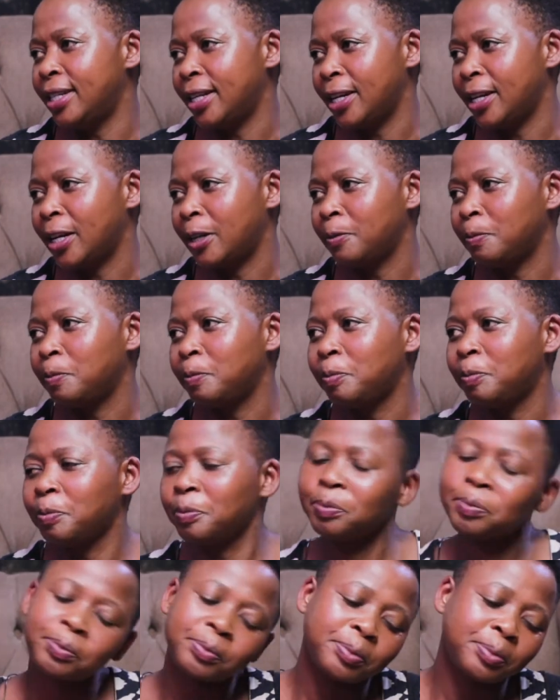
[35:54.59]
tena.
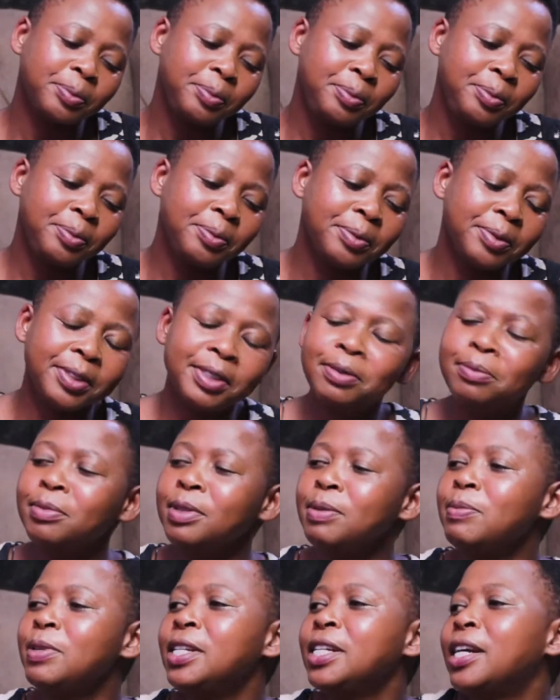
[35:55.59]
Mm.
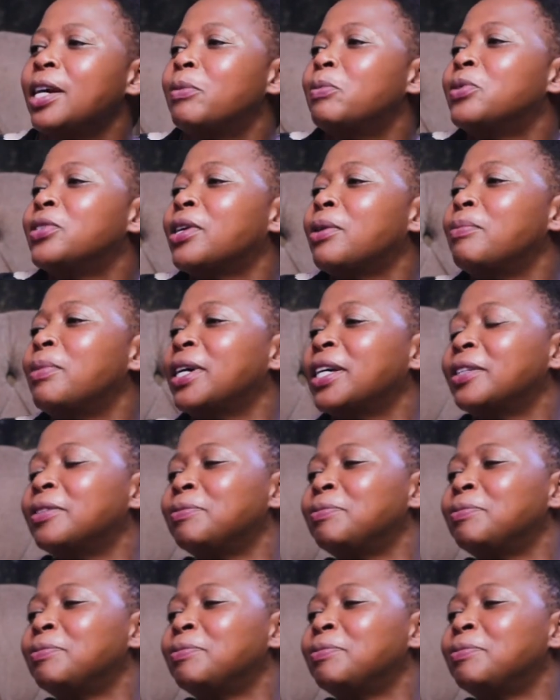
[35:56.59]
Mimi nikamsamee.